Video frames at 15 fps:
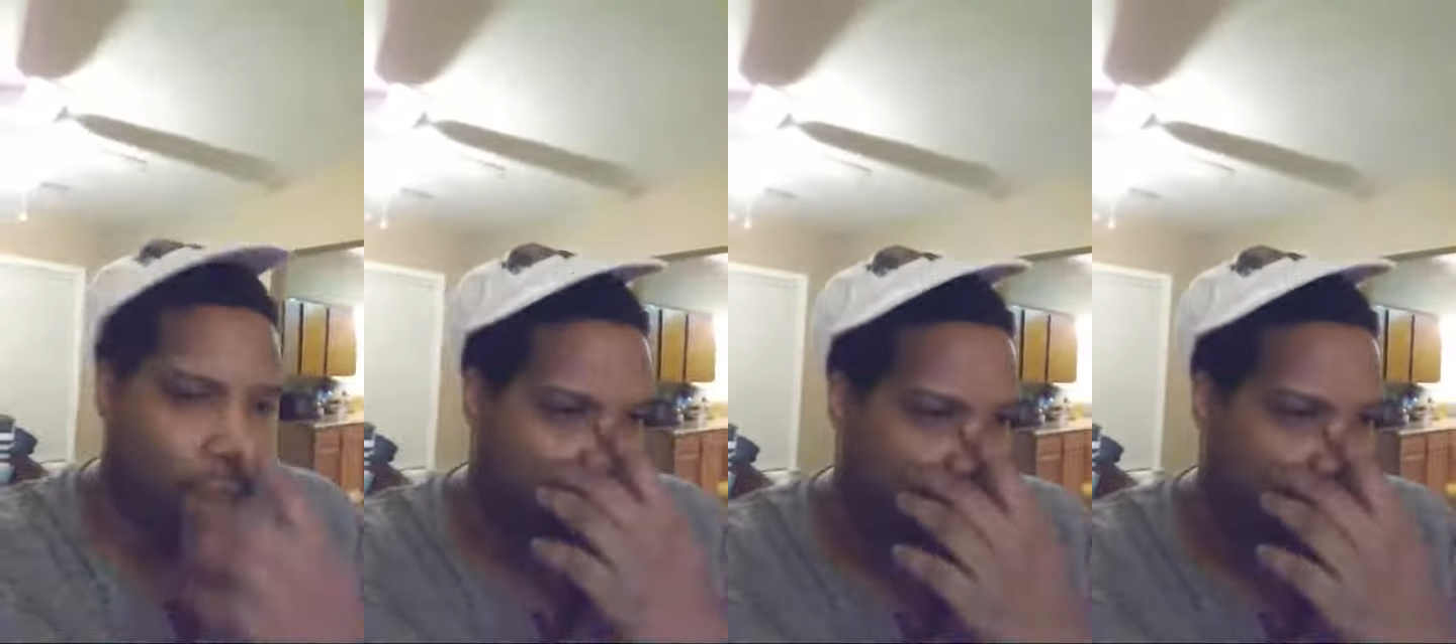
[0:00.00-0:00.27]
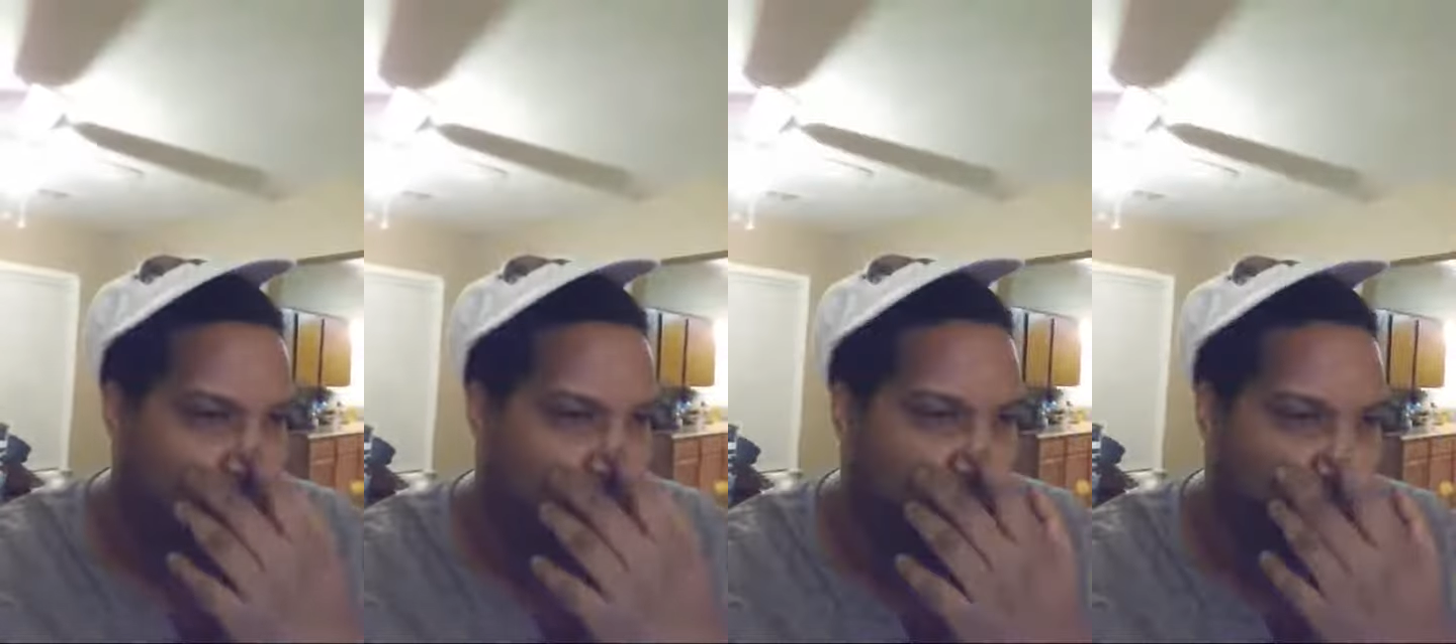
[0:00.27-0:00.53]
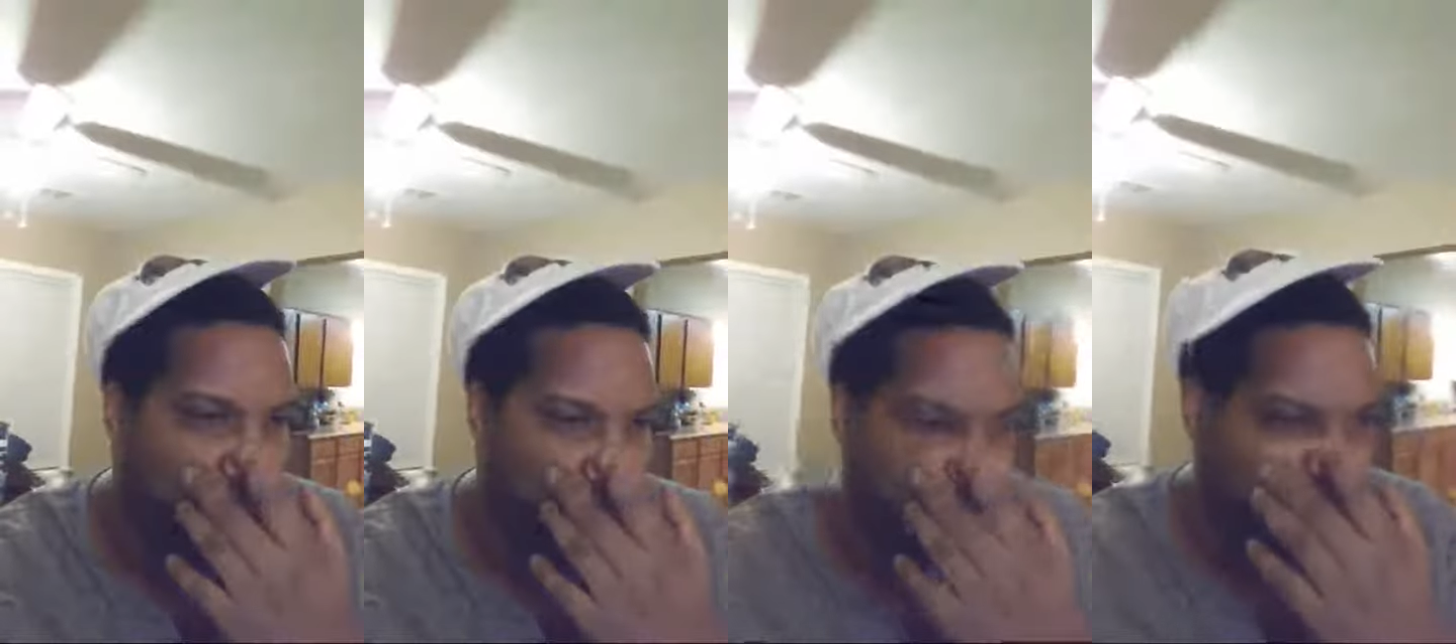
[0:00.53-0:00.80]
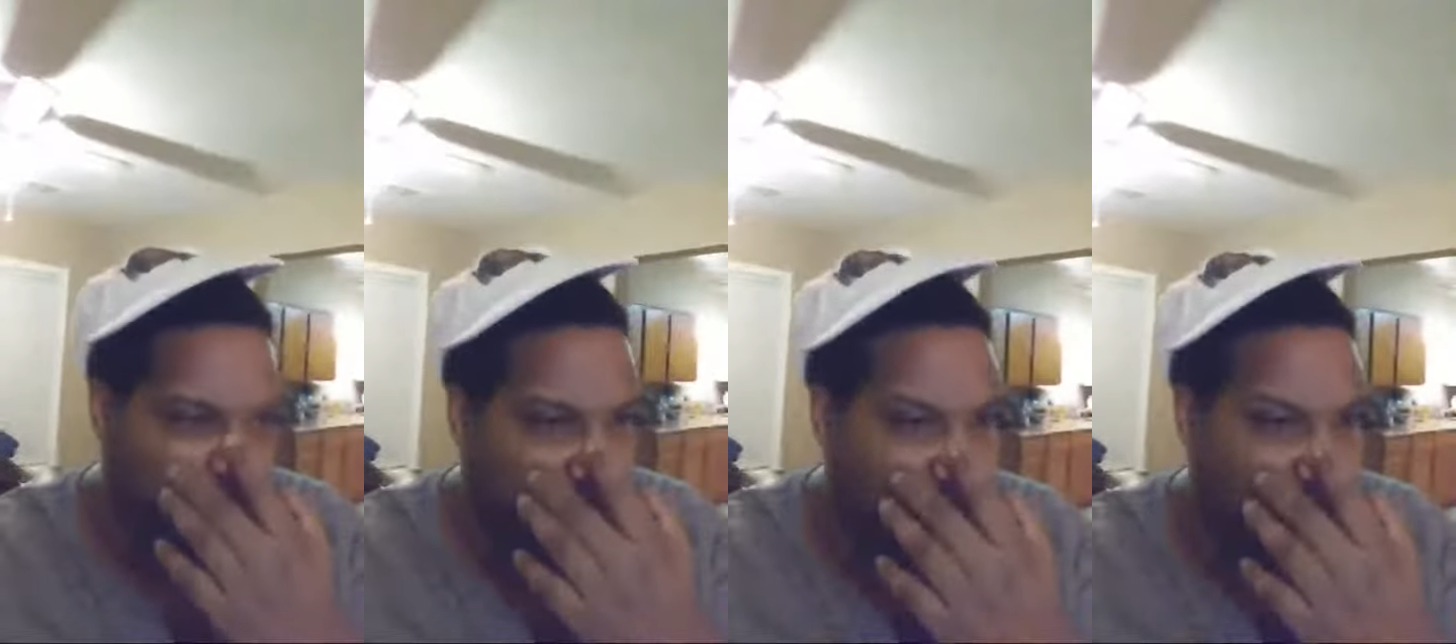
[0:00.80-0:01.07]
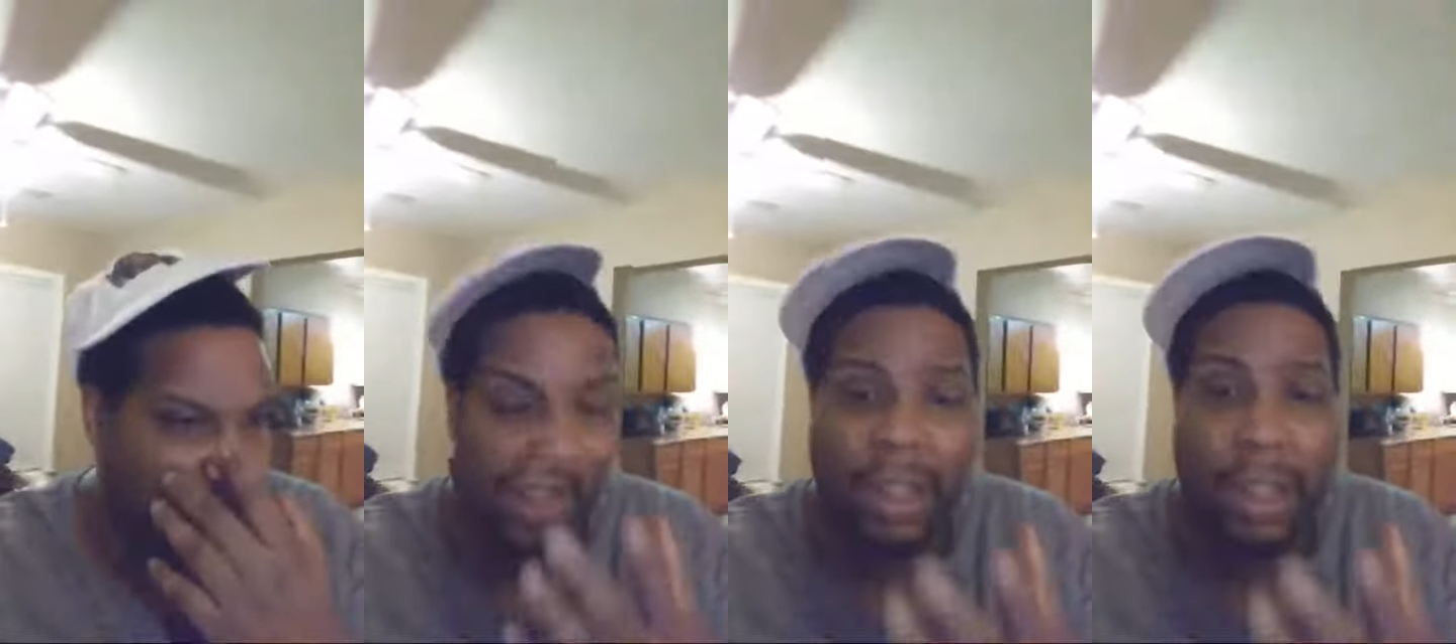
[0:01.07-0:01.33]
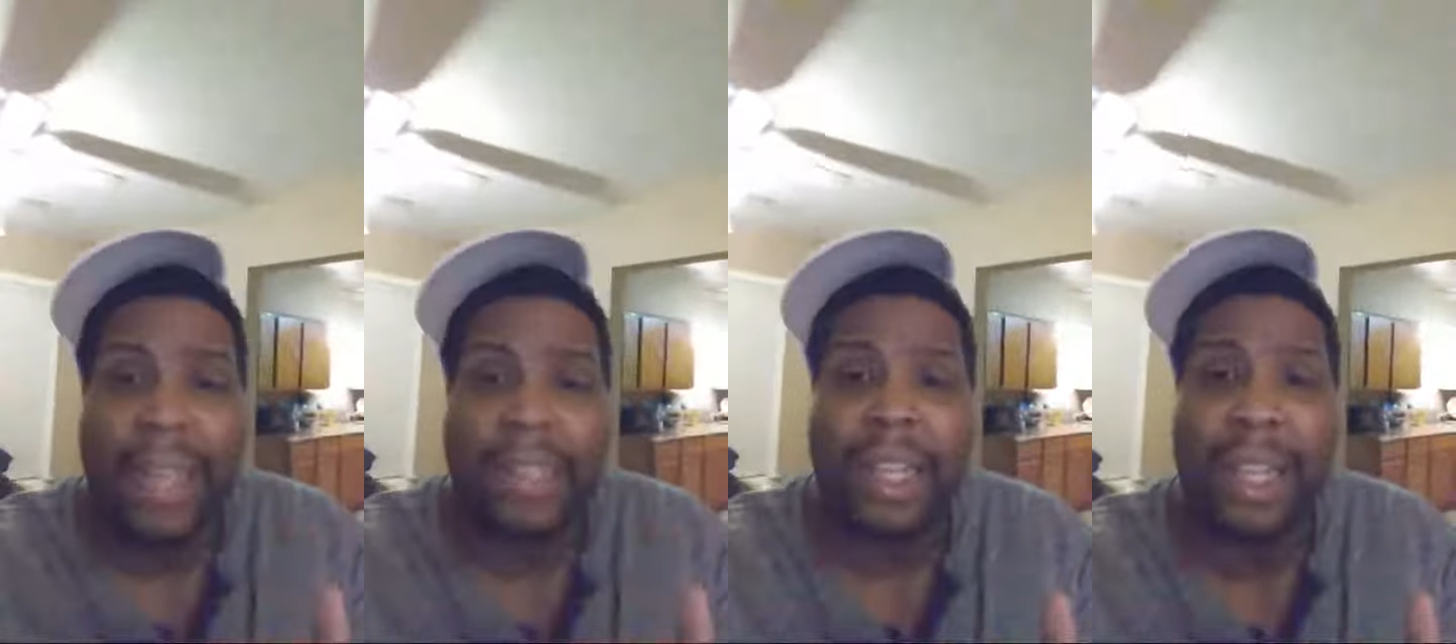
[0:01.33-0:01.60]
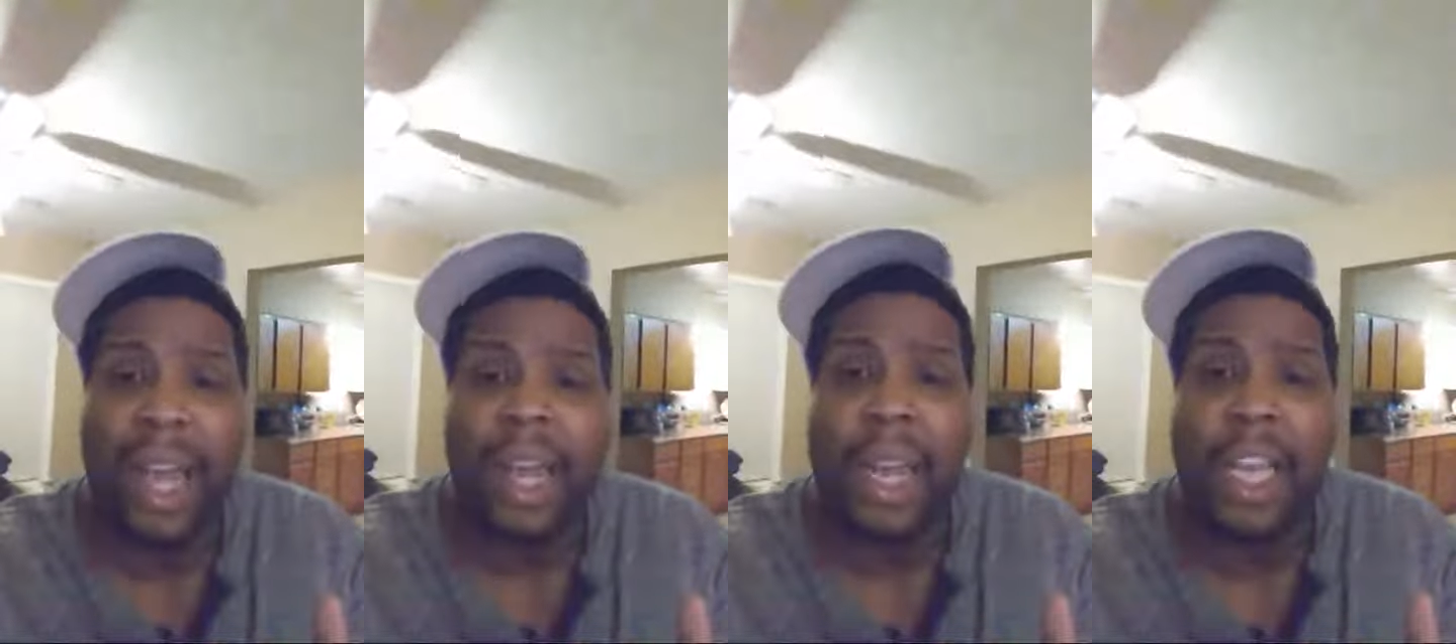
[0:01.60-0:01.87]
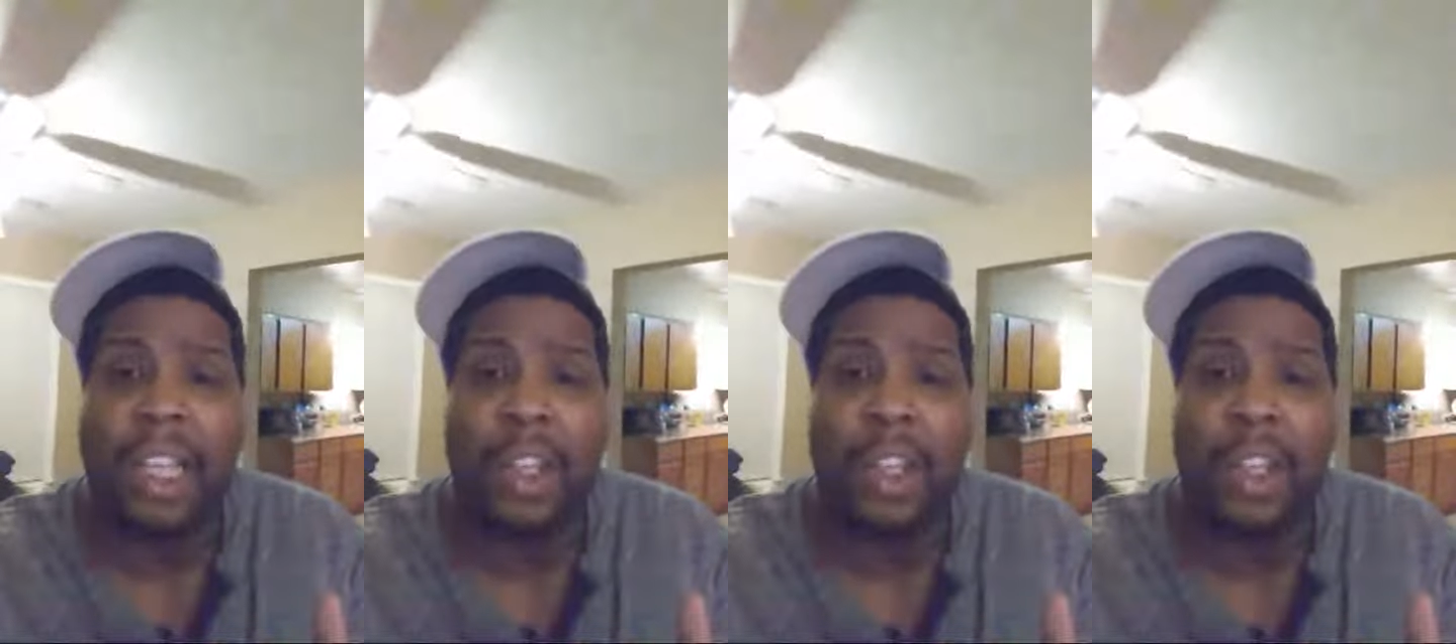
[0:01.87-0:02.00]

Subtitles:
So that's